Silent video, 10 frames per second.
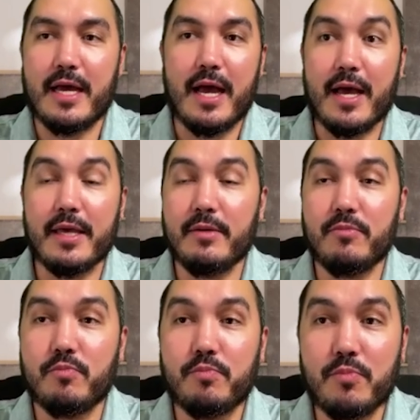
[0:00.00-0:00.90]
I
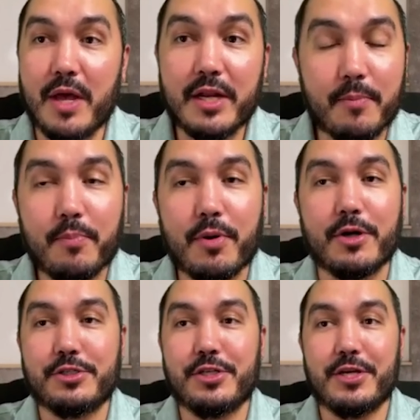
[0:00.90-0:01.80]
ended up
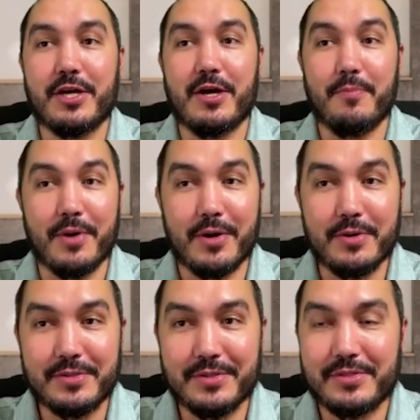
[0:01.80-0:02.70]
purchasing a
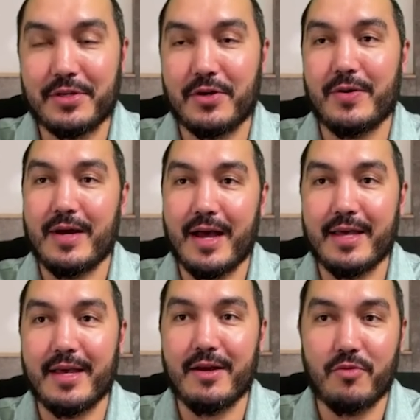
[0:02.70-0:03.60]
boat. So
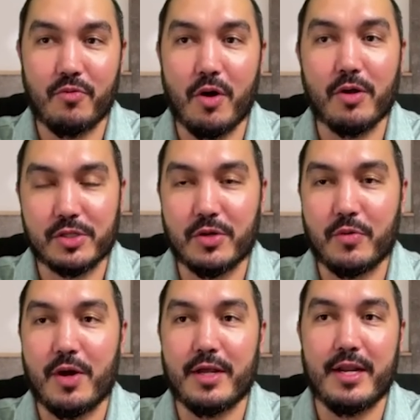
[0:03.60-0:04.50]
I also
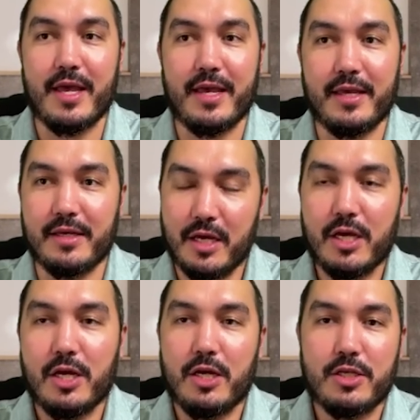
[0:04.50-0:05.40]
run a
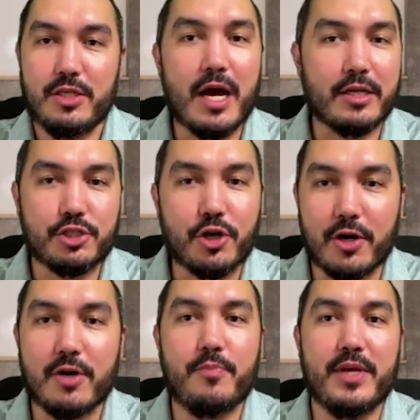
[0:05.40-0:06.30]
yacht
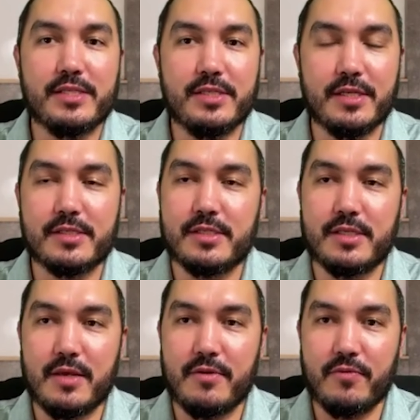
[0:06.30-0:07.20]
charter business
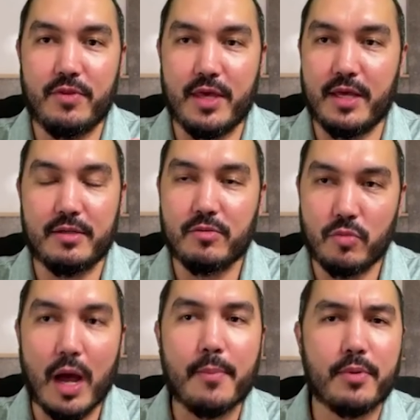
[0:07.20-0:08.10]
that
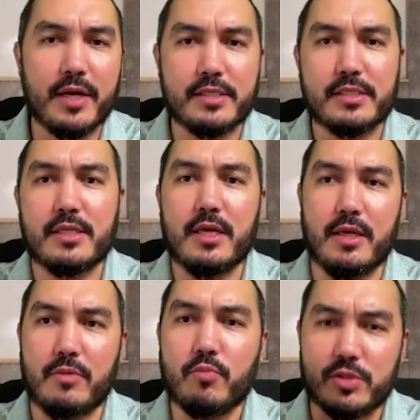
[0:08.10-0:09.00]
operates.
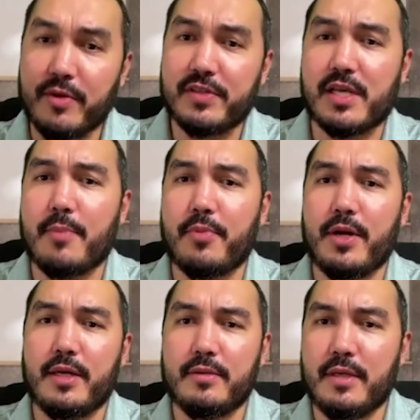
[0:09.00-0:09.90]
It was previously
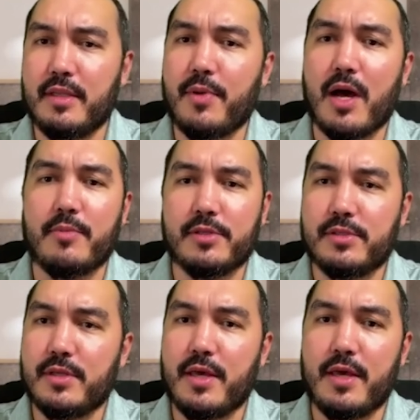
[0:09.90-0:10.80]
operating in the
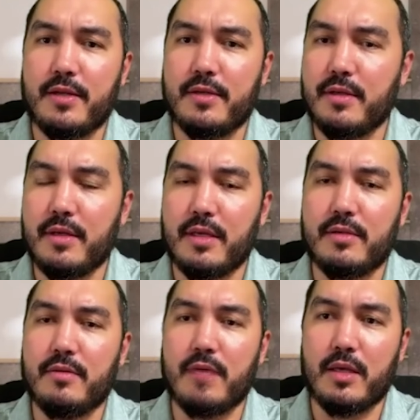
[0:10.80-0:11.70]
Bahamas, and
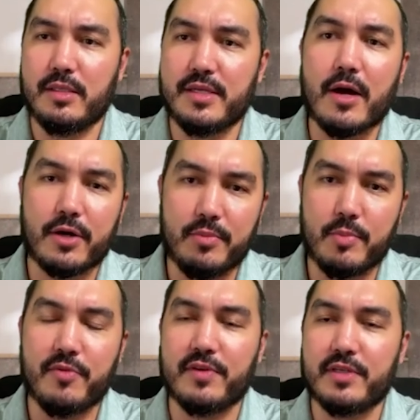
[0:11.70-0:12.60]
it is now going to be
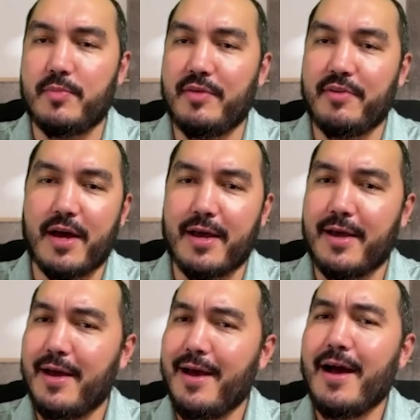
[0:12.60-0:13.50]
moving to the BVI.
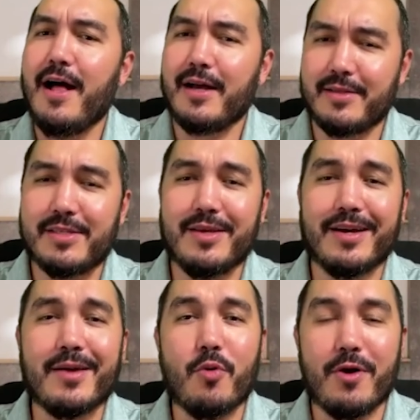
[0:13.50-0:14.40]
I'll
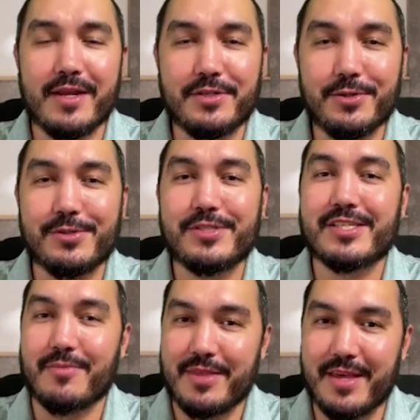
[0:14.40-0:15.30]
get more into
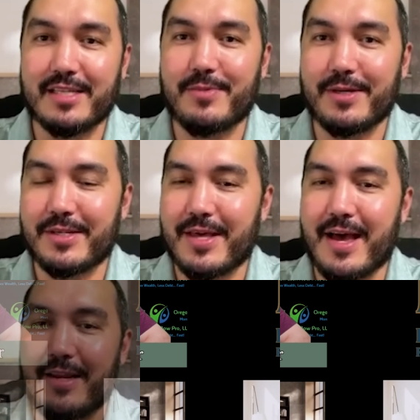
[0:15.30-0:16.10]
some of the aspects of that,